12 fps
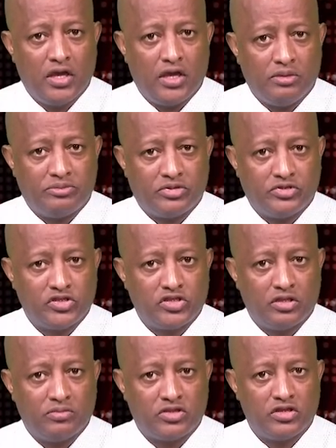in
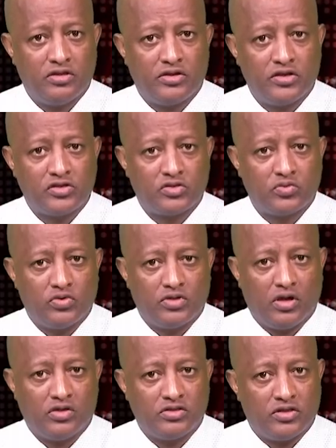producing machineries
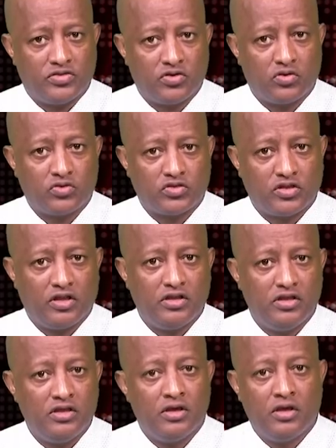without a thorough
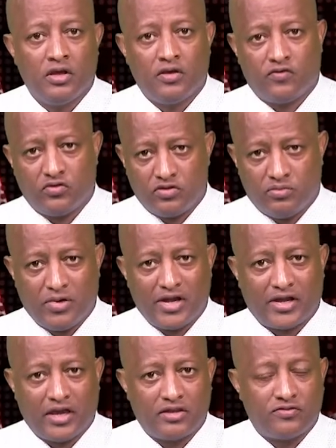study for the
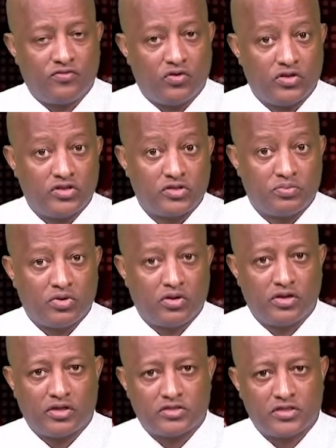market for its
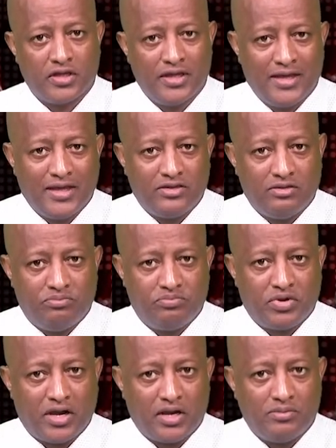products. The
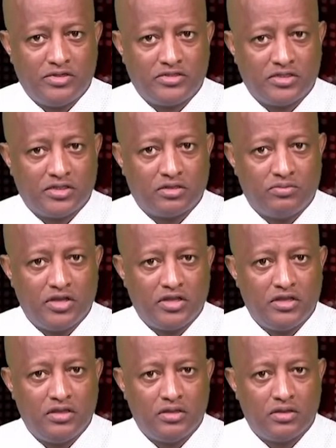parliamentary
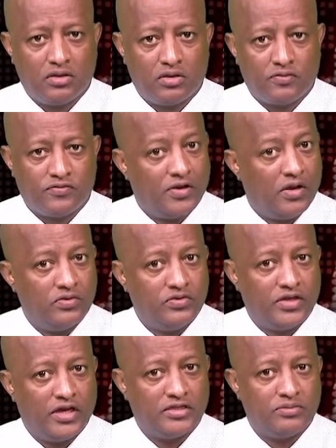committee
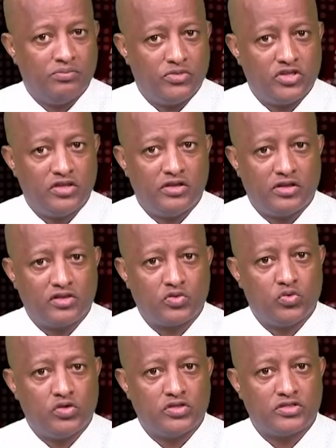found that
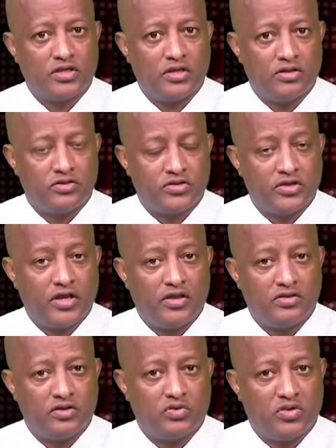machineries worth
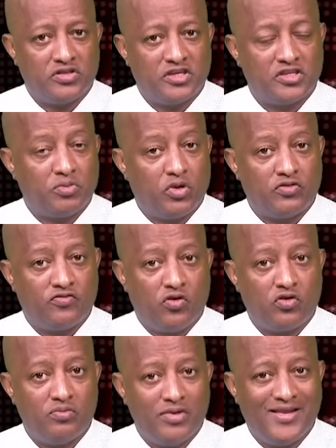
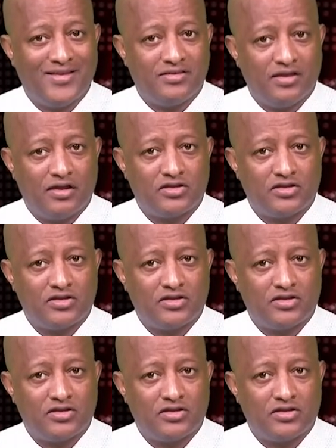$326.4 million